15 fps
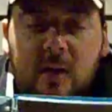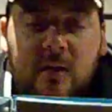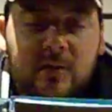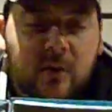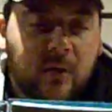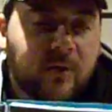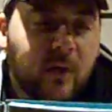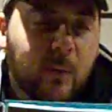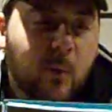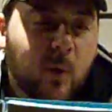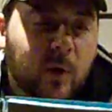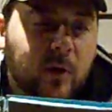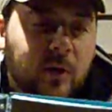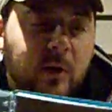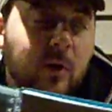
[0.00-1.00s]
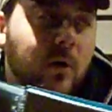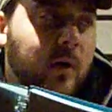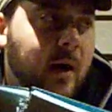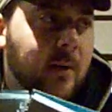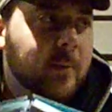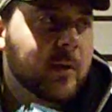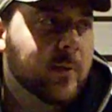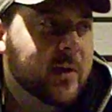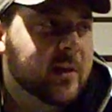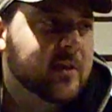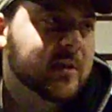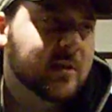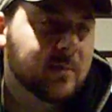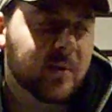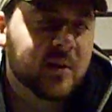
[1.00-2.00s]
So if I'm wondering, oh, how many weeks
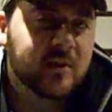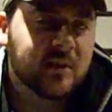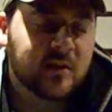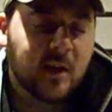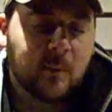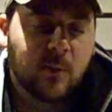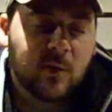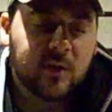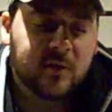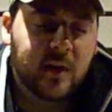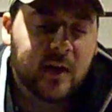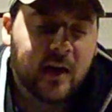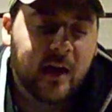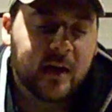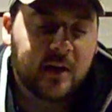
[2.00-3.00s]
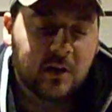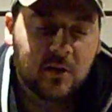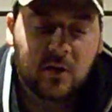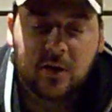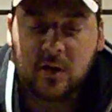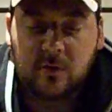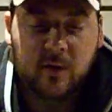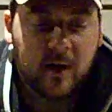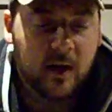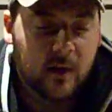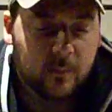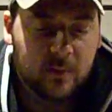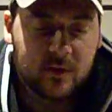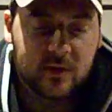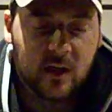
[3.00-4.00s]
has it been since I boiled that, I can look it right
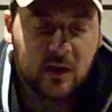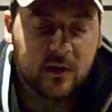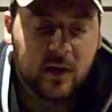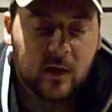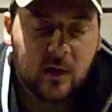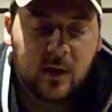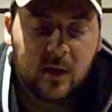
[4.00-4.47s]
up and tell you.